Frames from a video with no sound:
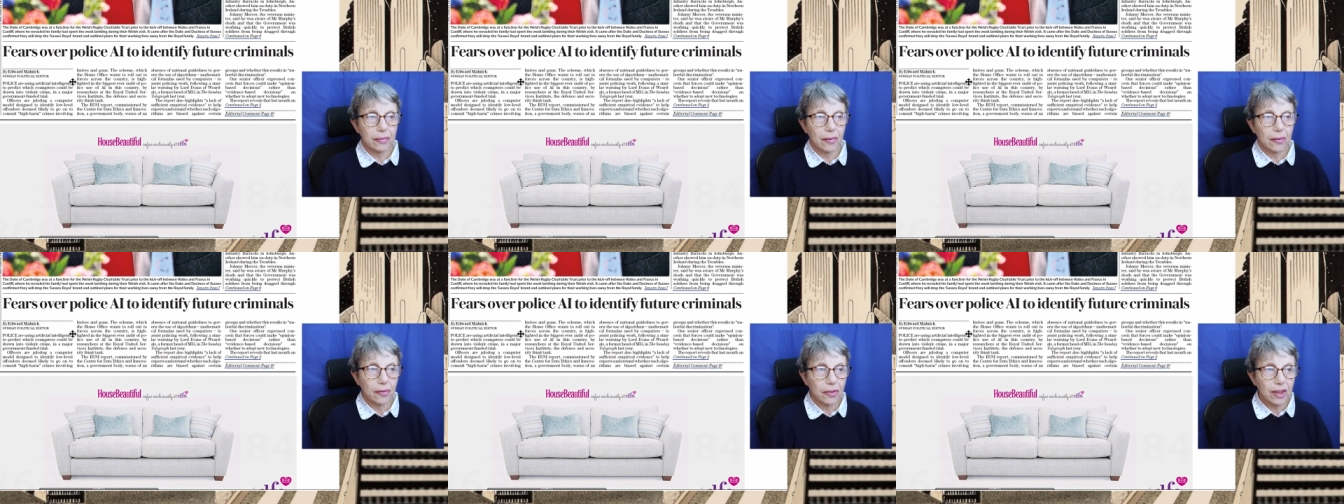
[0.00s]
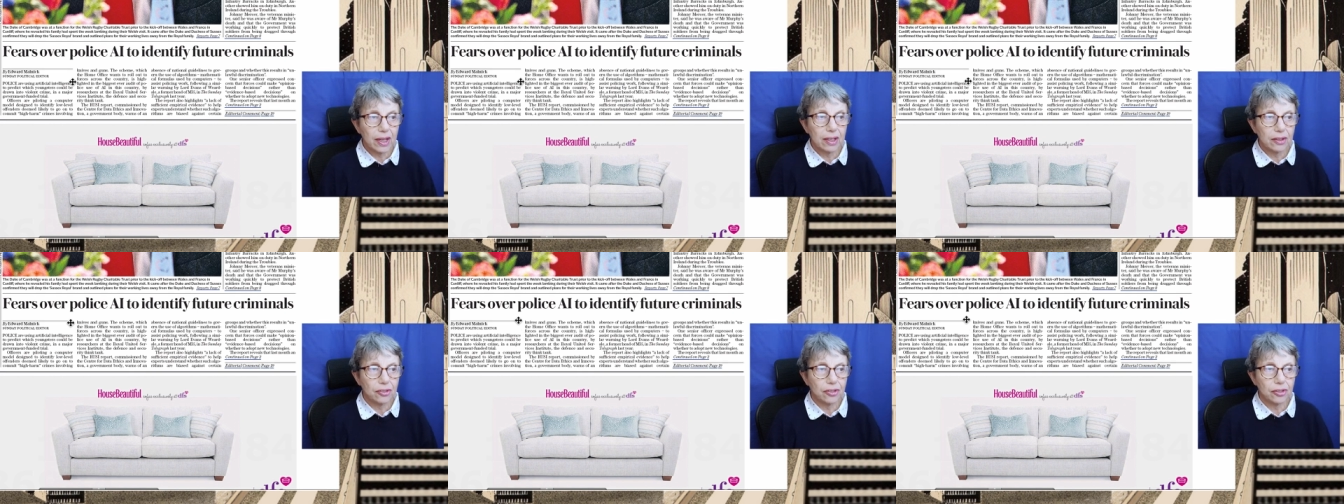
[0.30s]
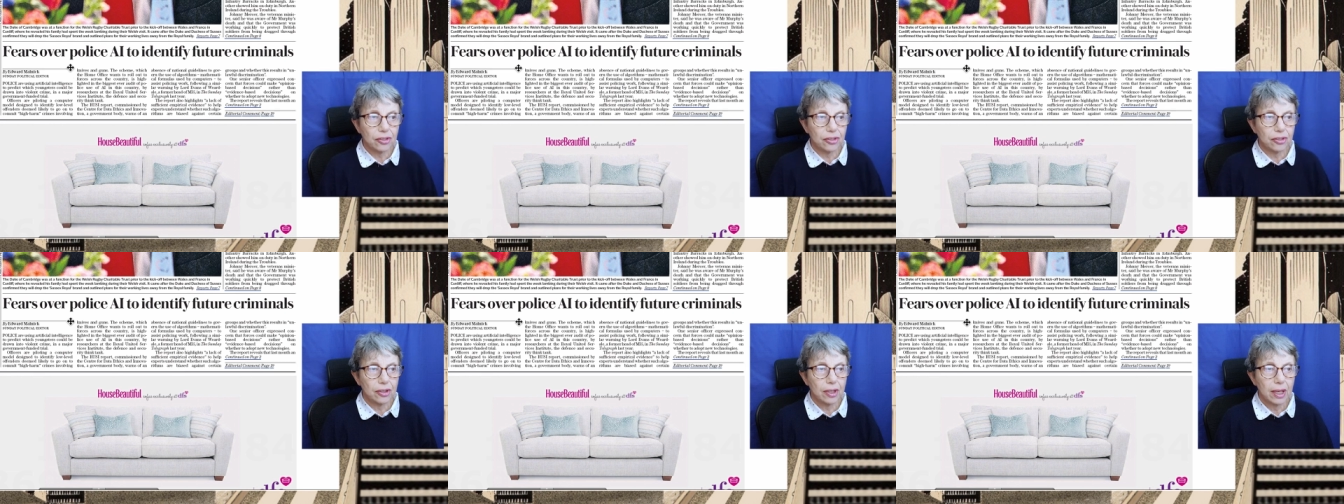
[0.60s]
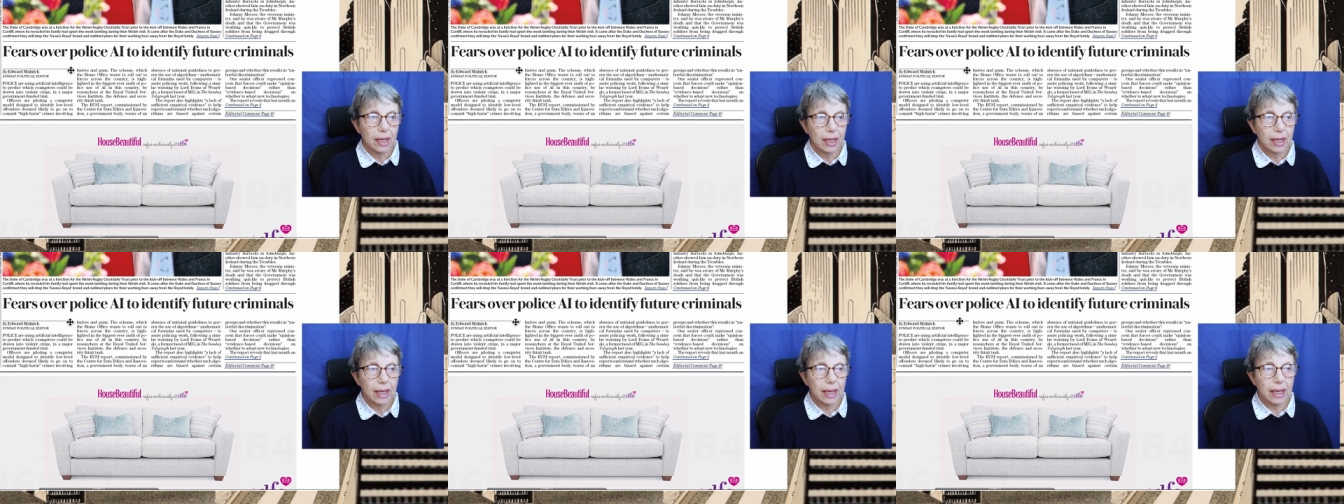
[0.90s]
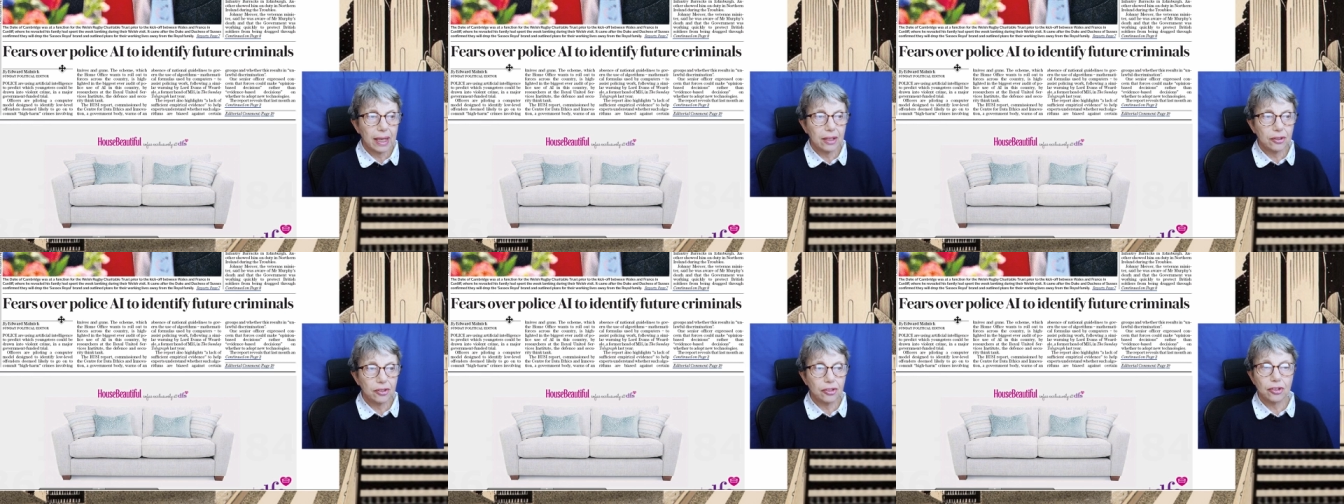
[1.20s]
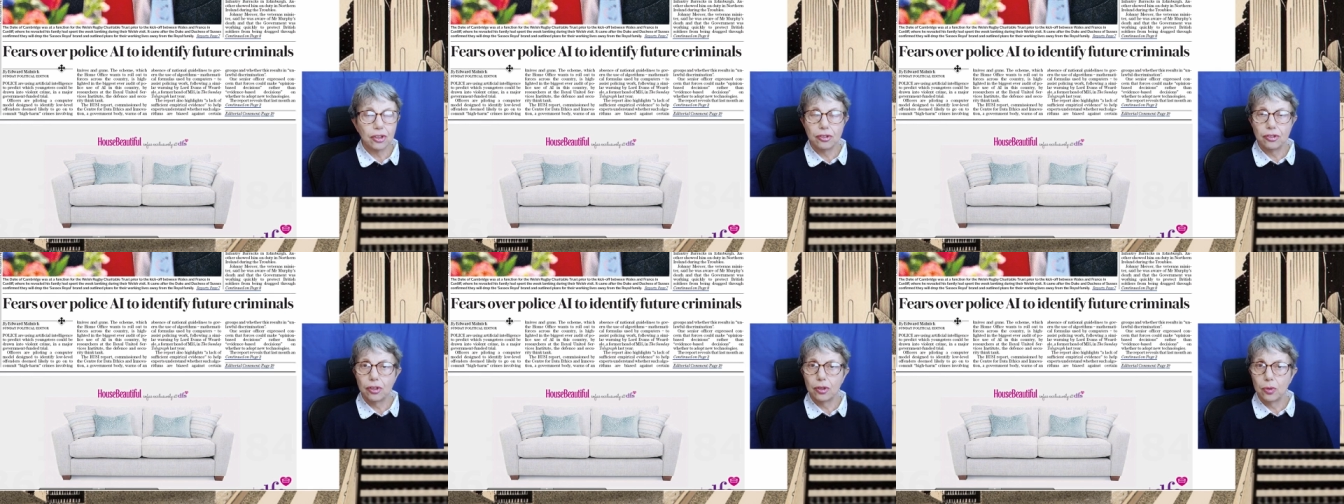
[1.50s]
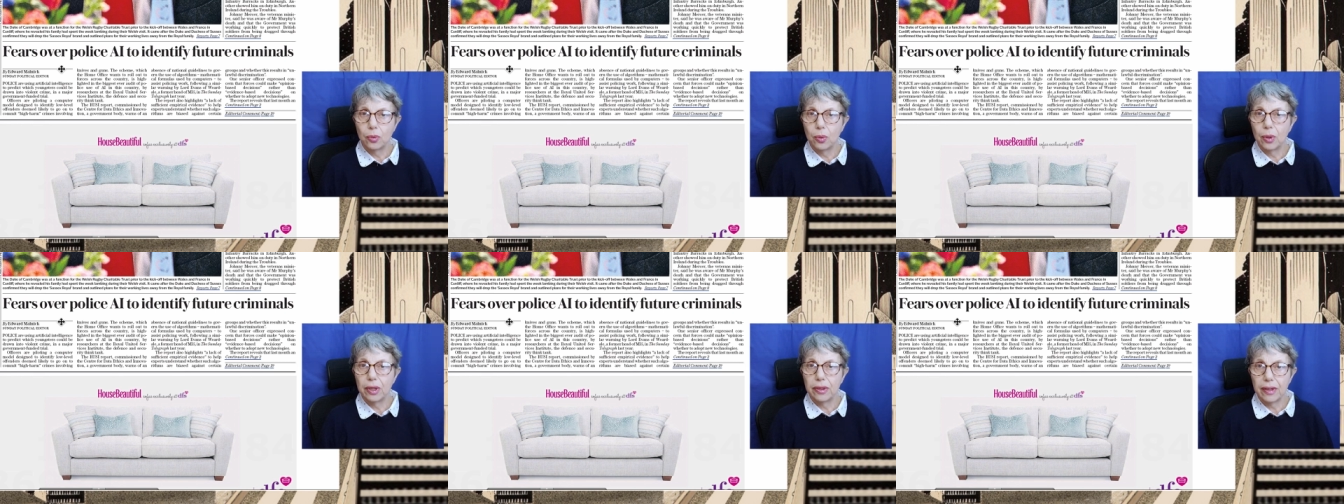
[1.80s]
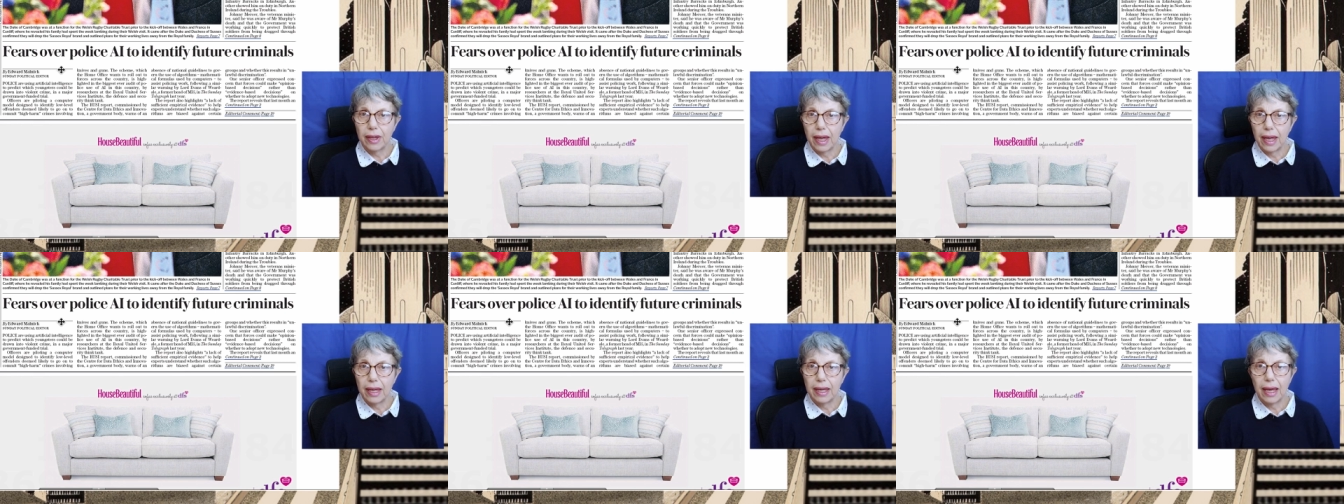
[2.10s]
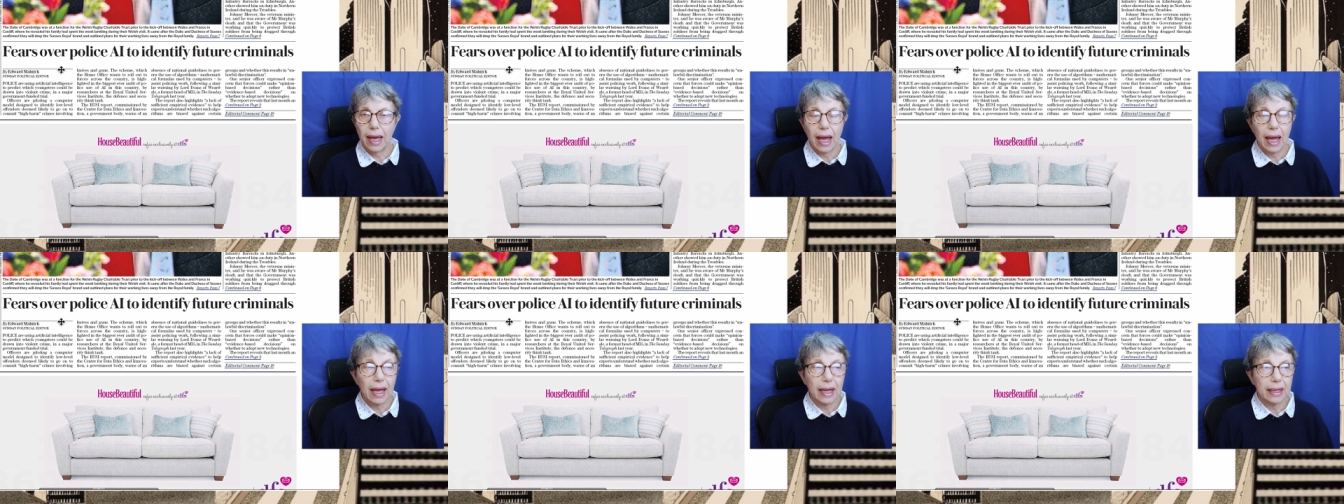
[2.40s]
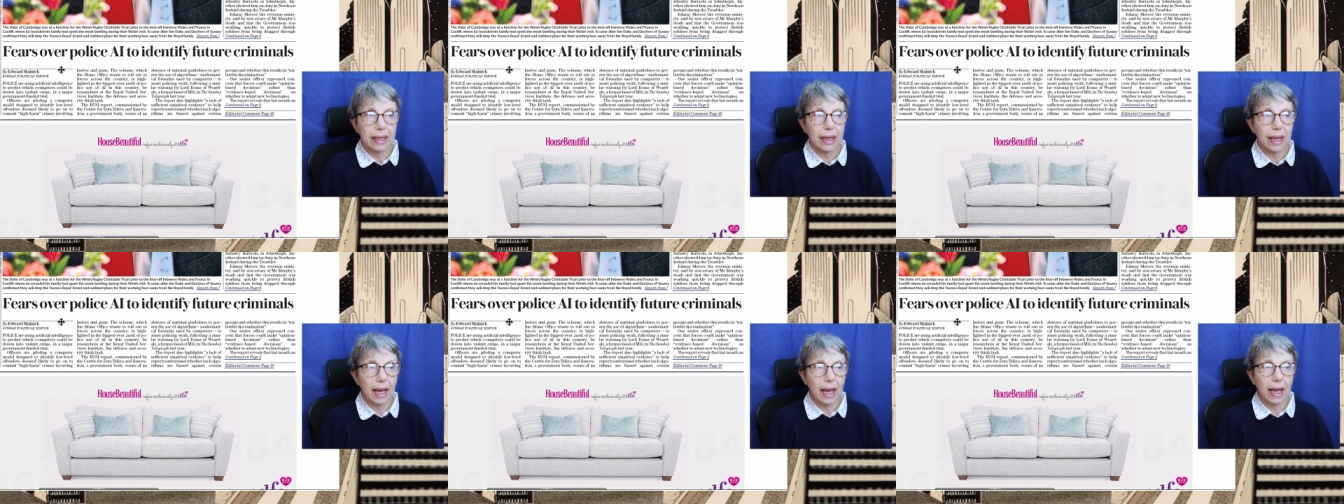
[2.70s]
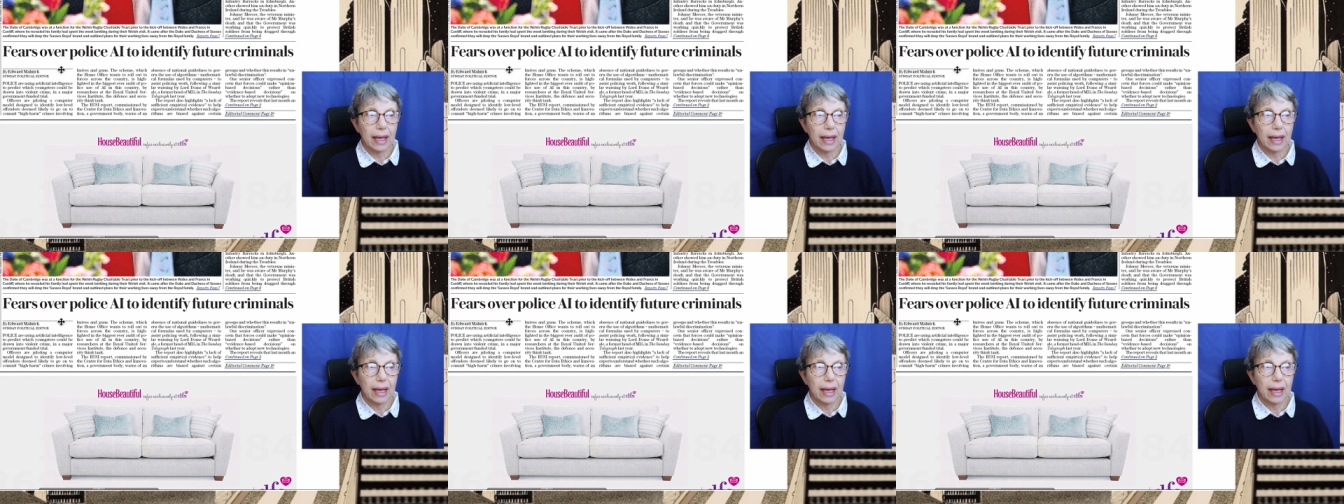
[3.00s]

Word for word: this is to do with AI,